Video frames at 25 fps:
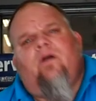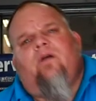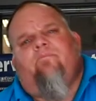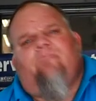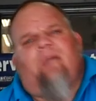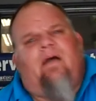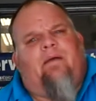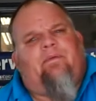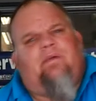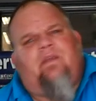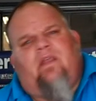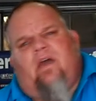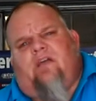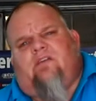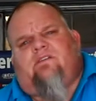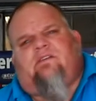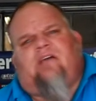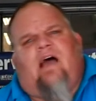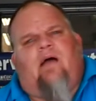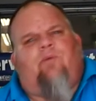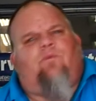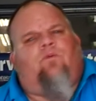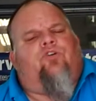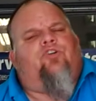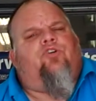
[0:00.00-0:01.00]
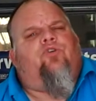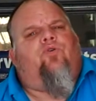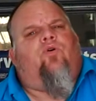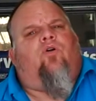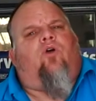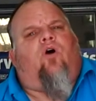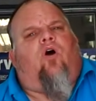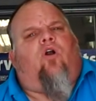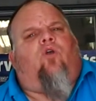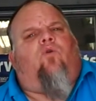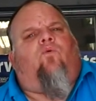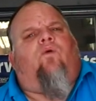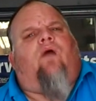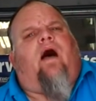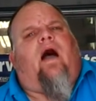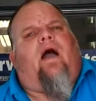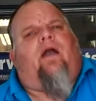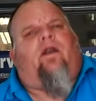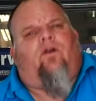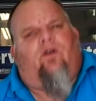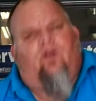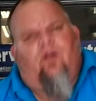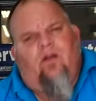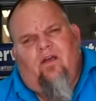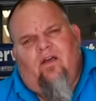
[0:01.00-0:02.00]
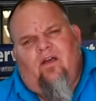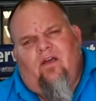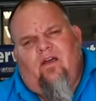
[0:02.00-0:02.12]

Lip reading: Maybe next time we'll do it on a rider.